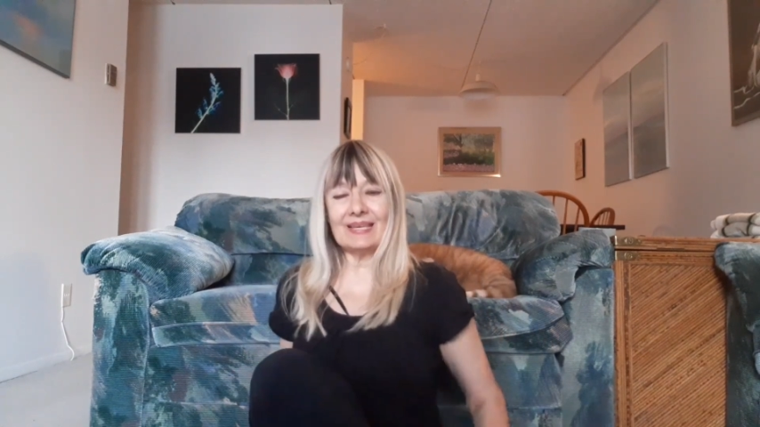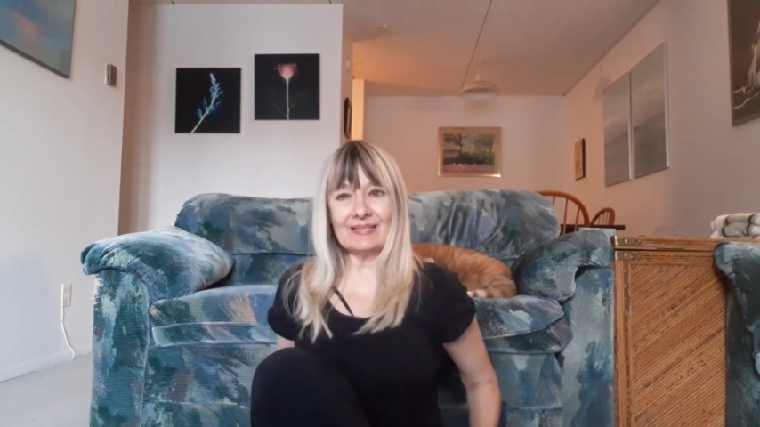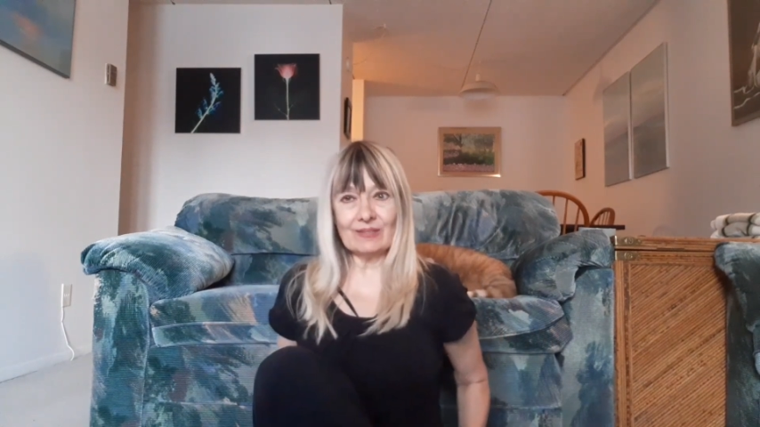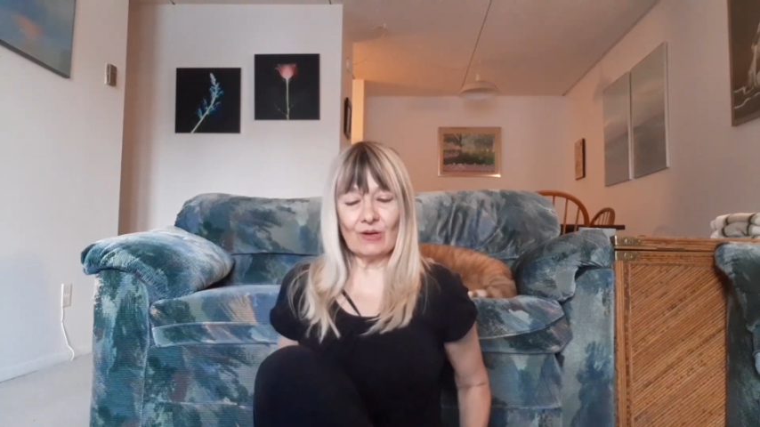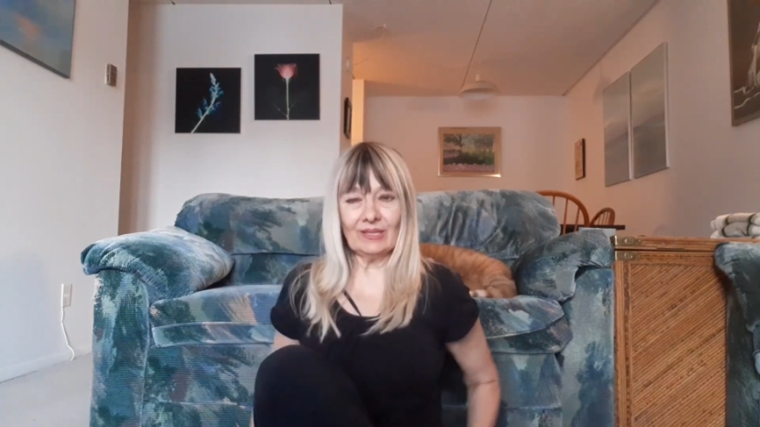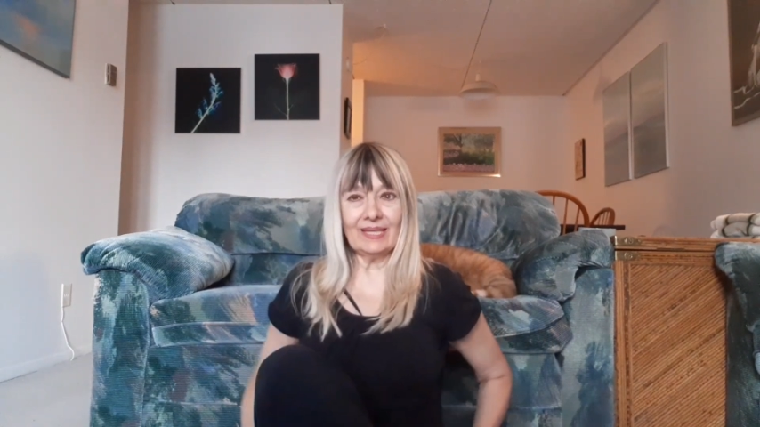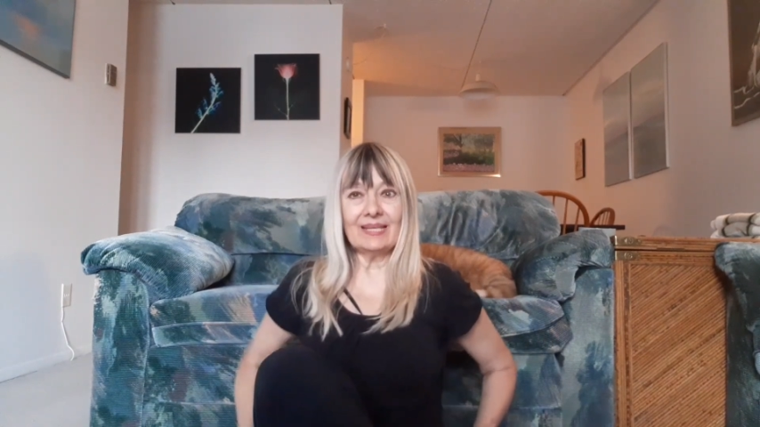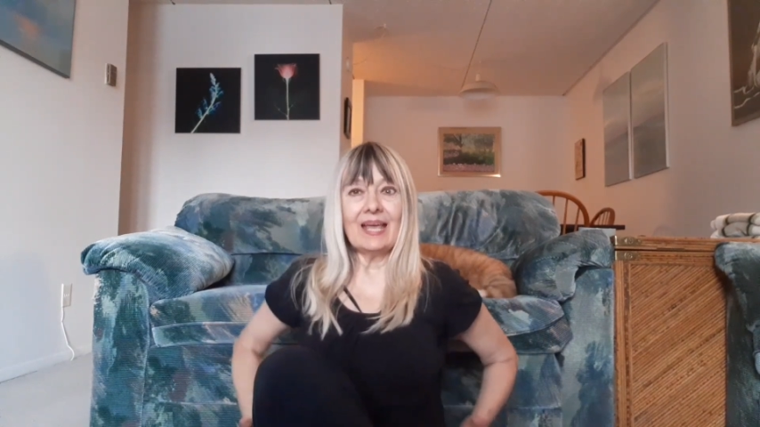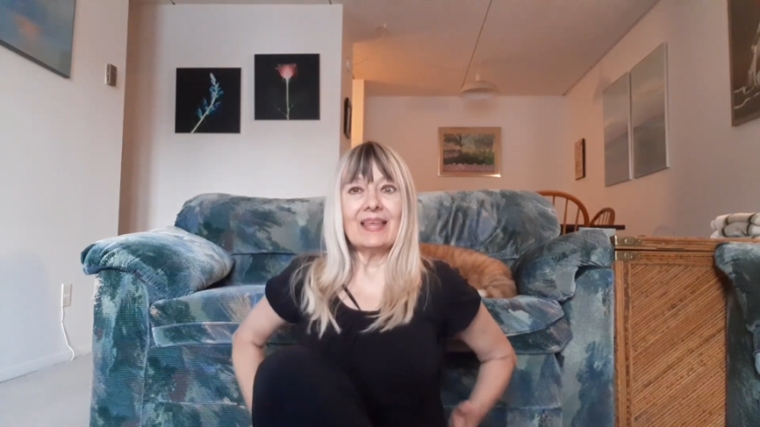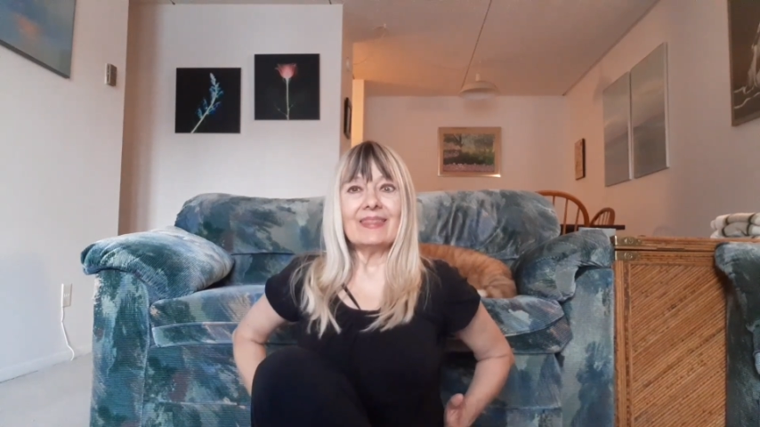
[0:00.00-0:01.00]

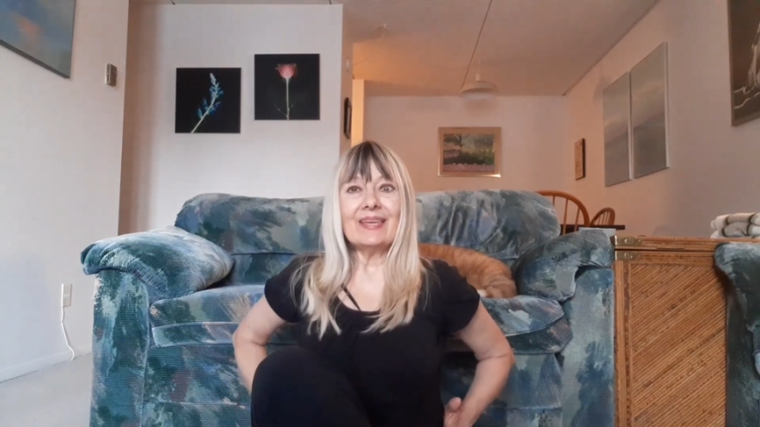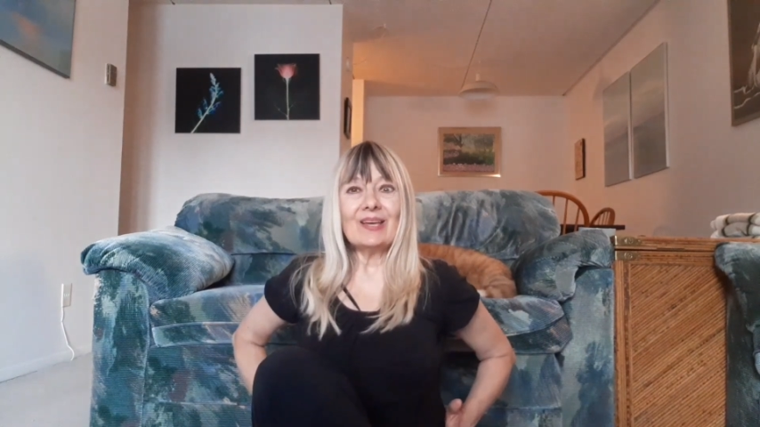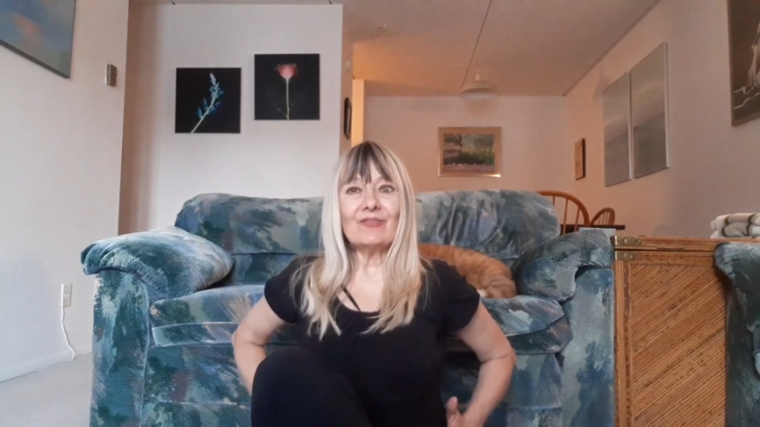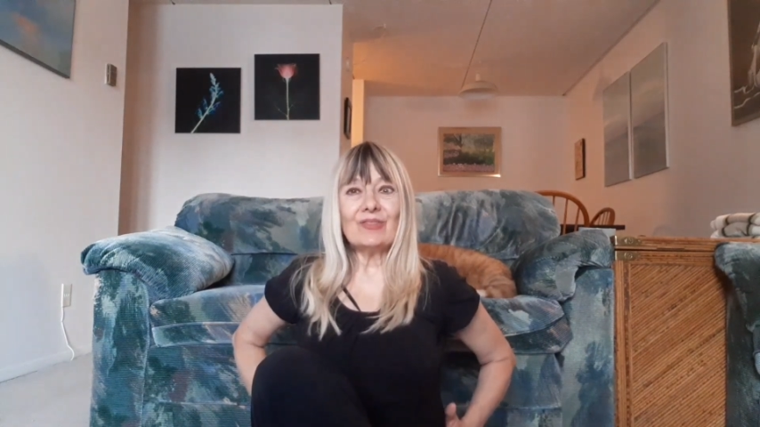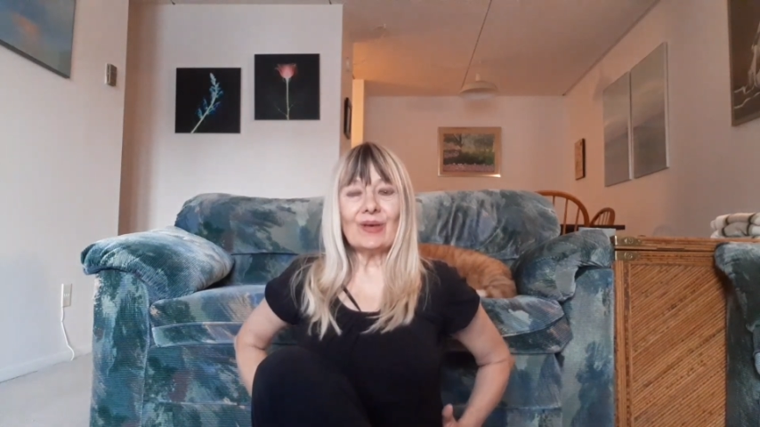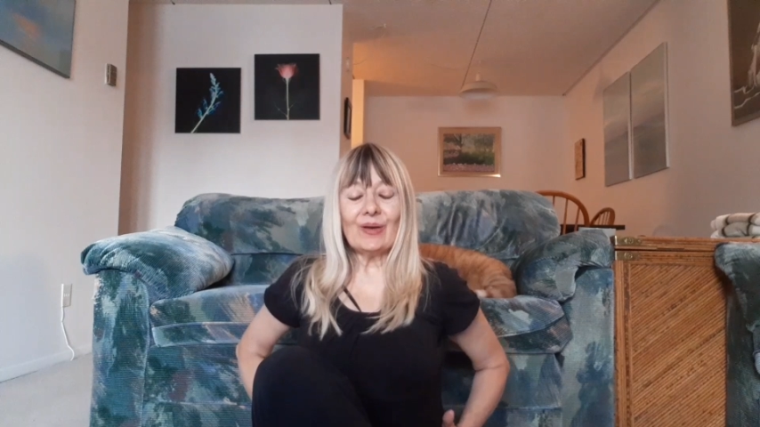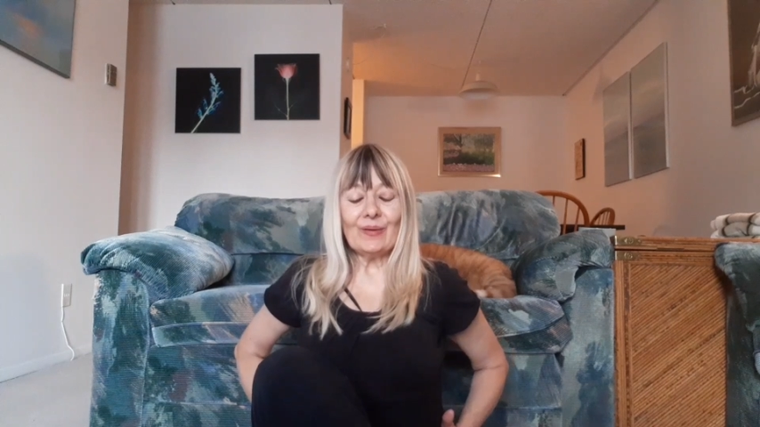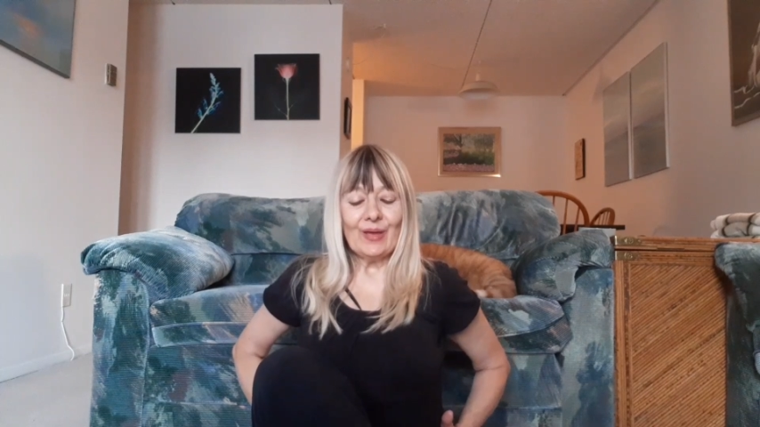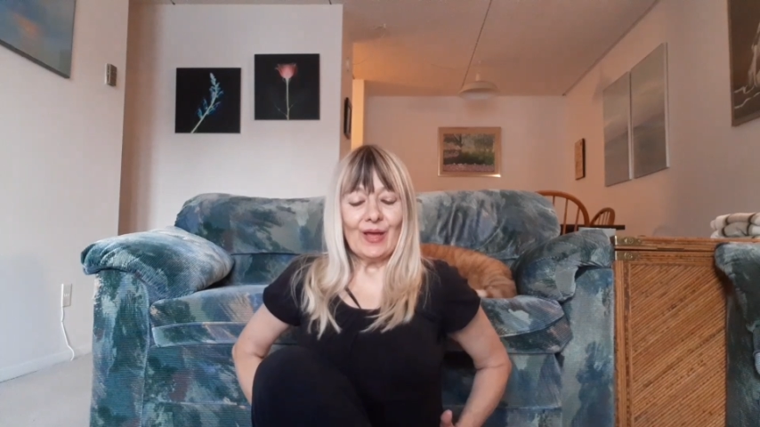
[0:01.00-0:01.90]
solid. Think of the